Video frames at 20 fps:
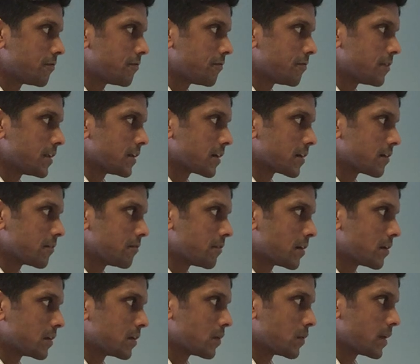flick
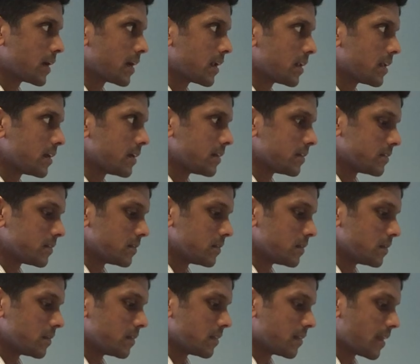very quickly
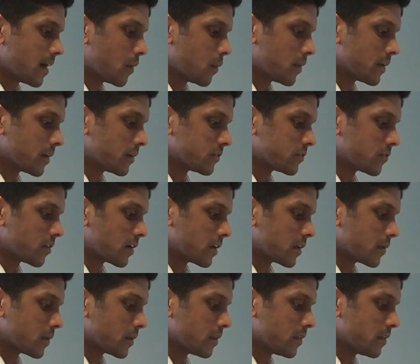to that one I'm
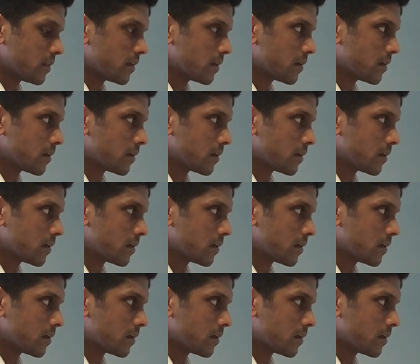struggling with.